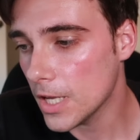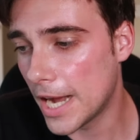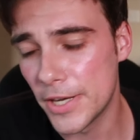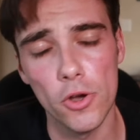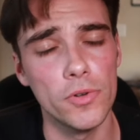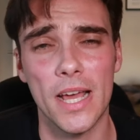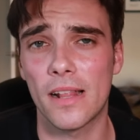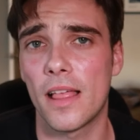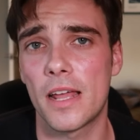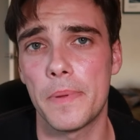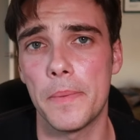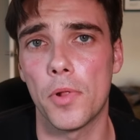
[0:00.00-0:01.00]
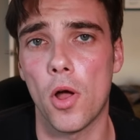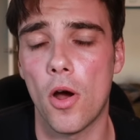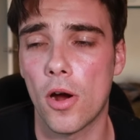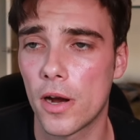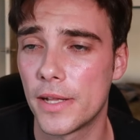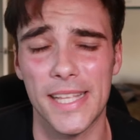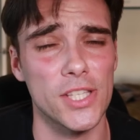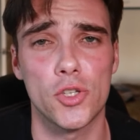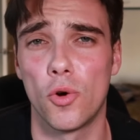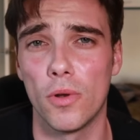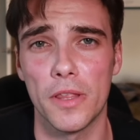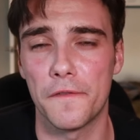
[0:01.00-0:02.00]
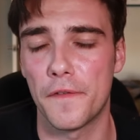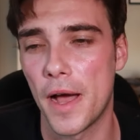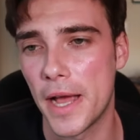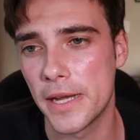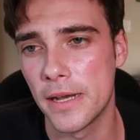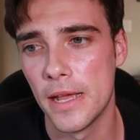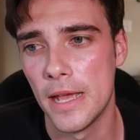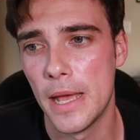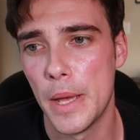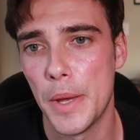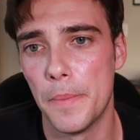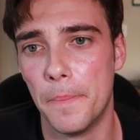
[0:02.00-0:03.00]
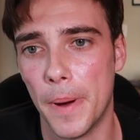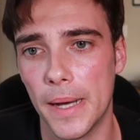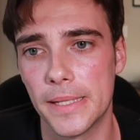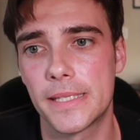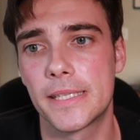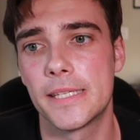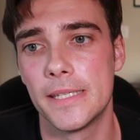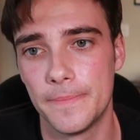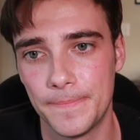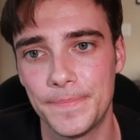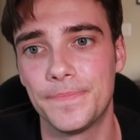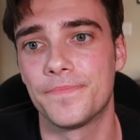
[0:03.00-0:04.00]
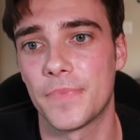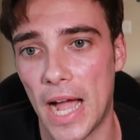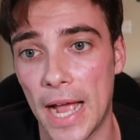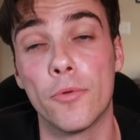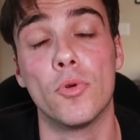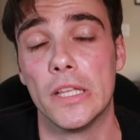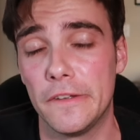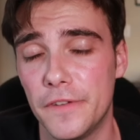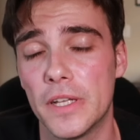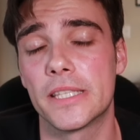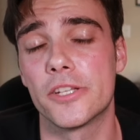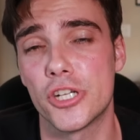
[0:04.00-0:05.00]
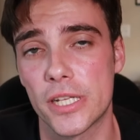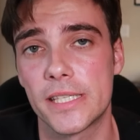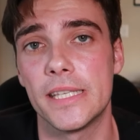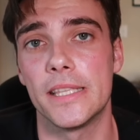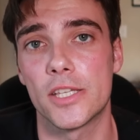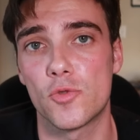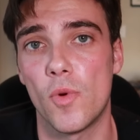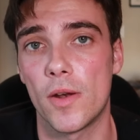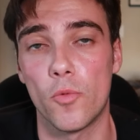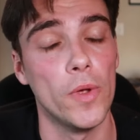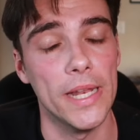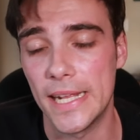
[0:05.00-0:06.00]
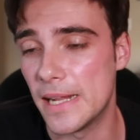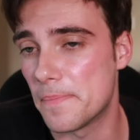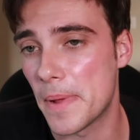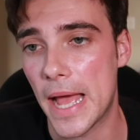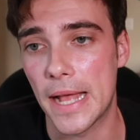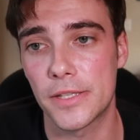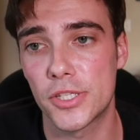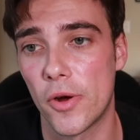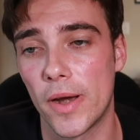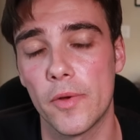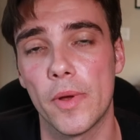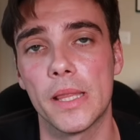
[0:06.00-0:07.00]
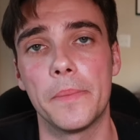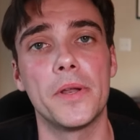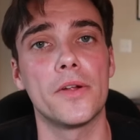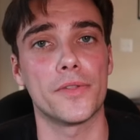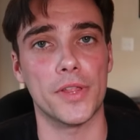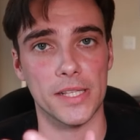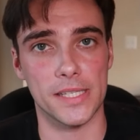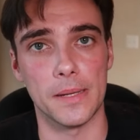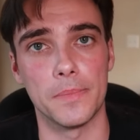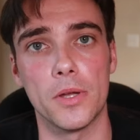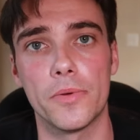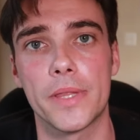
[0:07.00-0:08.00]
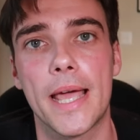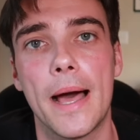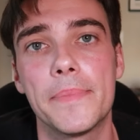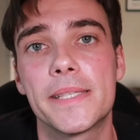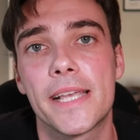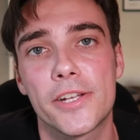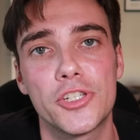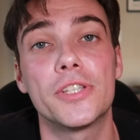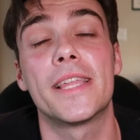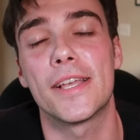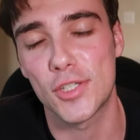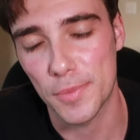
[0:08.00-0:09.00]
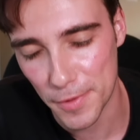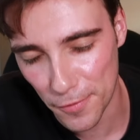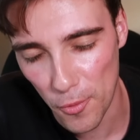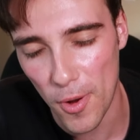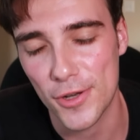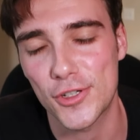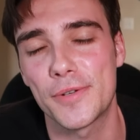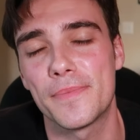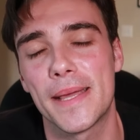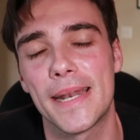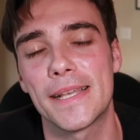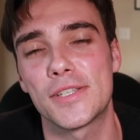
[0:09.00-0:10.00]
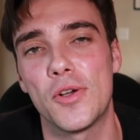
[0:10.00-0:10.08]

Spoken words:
I know not a lot of people are, and that's totally fine, but I really feel like the Jets need this one. We need it bad. So anyway, let me know your thoughts down below in the comment section. Thanks so much for watching, and as